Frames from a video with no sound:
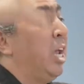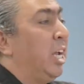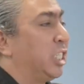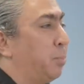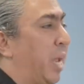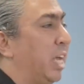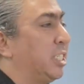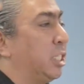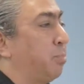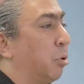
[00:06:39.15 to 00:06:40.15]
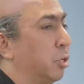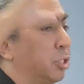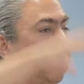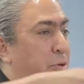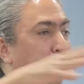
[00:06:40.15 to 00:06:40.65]
expands its
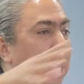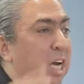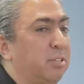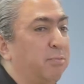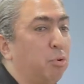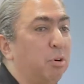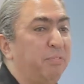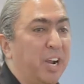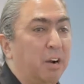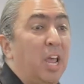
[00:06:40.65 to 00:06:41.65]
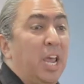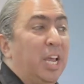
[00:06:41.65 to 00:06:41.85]
borders through the act of warfare.